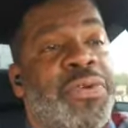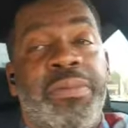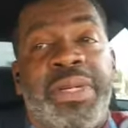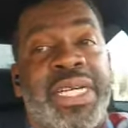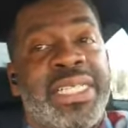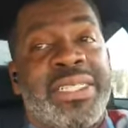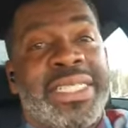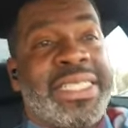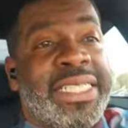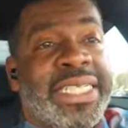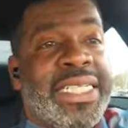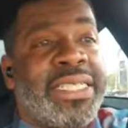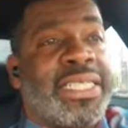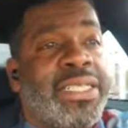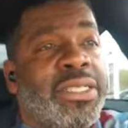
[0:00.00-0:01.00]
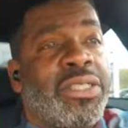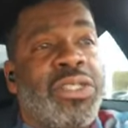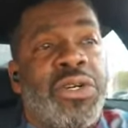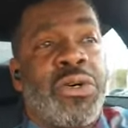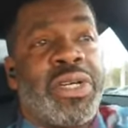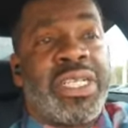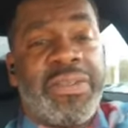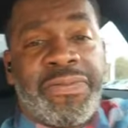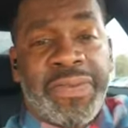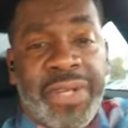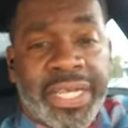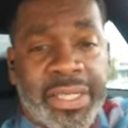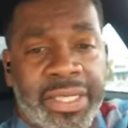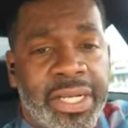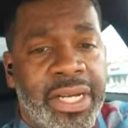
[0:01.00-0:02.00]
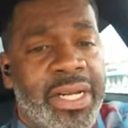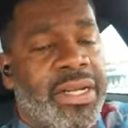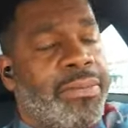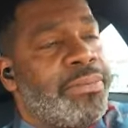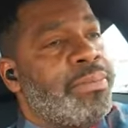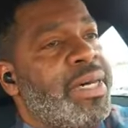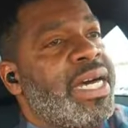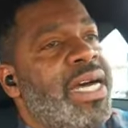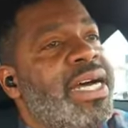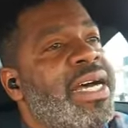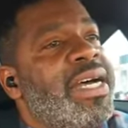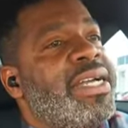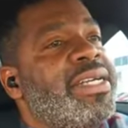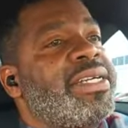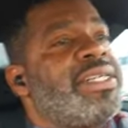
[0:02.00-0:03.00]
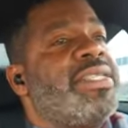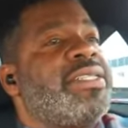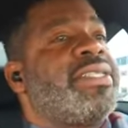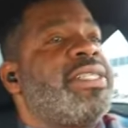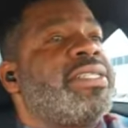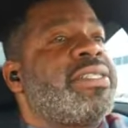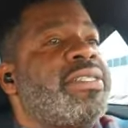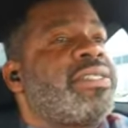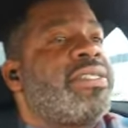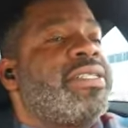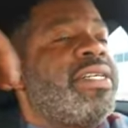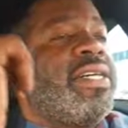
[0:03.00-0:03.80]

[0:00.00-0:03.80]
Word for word: Three because the seasons don't conflict. My goodness.